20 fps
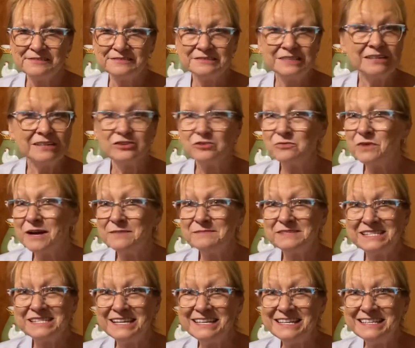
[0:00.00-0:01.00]
I don't know why I'm
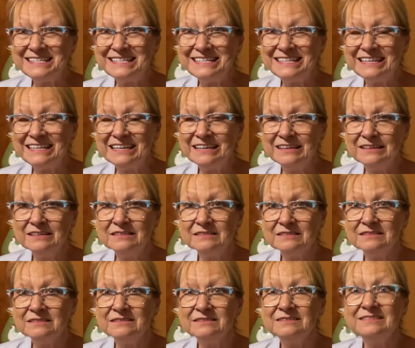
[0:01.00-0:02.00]
saying 10.
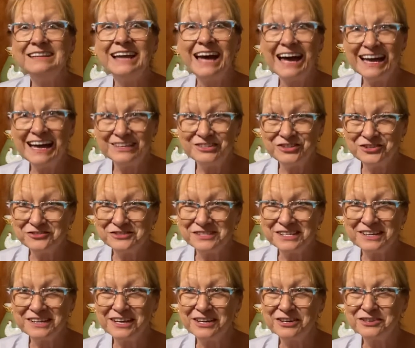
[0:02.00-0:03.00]
9 years
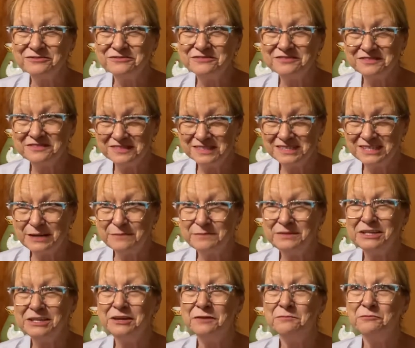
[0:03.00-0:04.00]
ago,
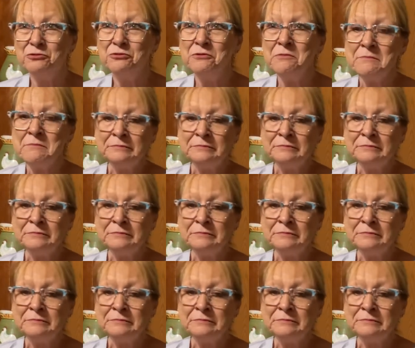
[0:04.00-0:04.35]
September.